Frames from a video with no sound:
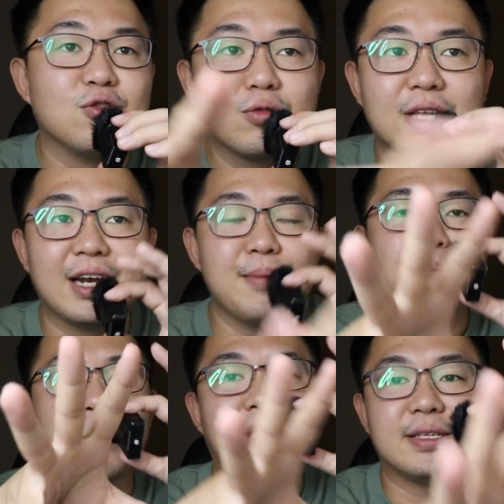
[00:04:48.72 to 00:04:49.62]
those are the
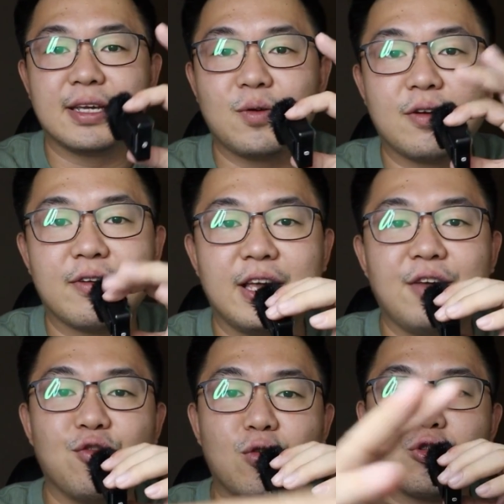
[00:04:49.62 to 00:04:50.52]
basic one, right?
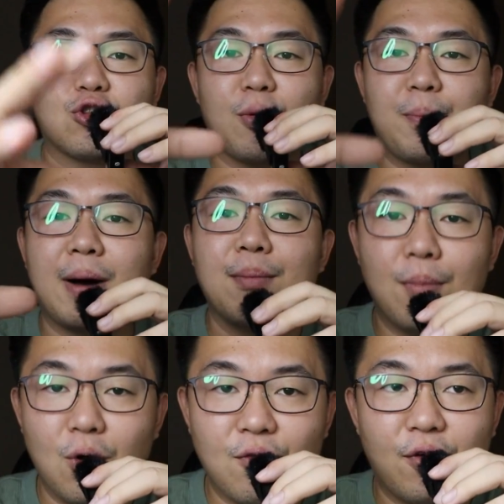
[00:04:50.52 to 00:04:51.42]
If you want to top up
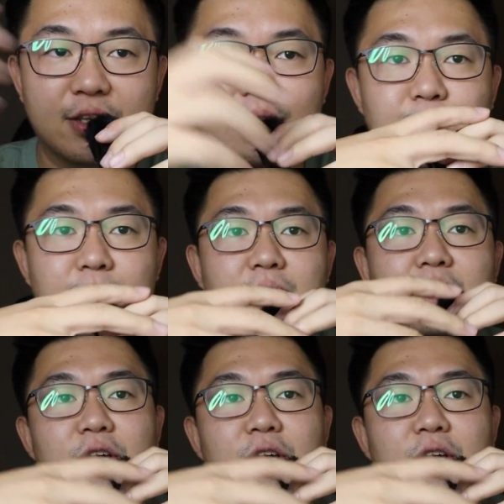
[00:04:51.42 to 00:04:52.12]
more, for example,